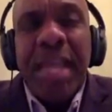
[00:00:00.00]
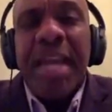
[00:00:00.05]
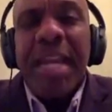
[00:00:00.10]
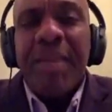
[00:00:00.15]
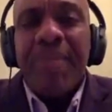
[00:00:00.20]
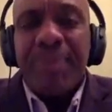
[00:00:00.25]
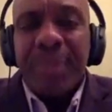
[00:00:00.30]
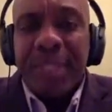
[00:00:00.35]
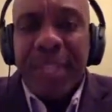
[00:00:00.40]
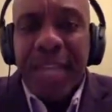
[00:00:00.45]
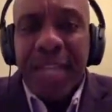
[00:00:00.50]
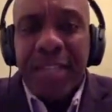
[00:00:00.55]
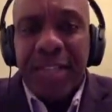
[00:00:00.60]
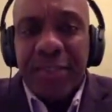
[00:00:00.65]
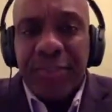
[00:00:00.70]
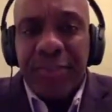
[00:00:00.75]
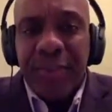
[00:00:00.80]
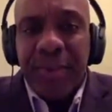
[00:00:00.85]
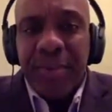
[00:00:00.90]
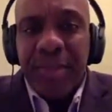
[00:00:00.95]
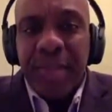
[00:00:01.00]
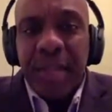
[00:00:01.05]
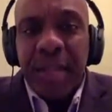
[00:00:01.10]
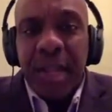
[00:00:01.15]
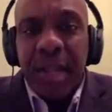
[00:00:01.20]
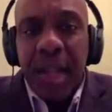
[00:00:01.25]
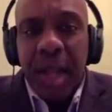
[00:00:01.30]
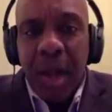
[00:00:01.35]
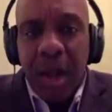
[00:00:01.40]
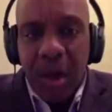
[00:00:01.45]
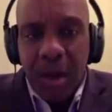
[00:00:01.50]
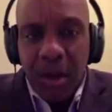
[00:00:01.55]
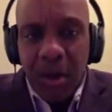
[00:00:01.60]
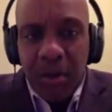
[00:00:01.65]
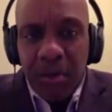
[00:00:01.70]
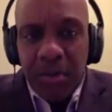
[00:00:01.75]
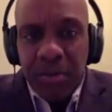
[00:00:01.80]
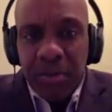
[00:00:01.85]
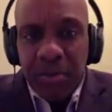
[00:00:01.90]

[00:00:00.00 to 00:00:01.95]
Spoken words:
any protection from the law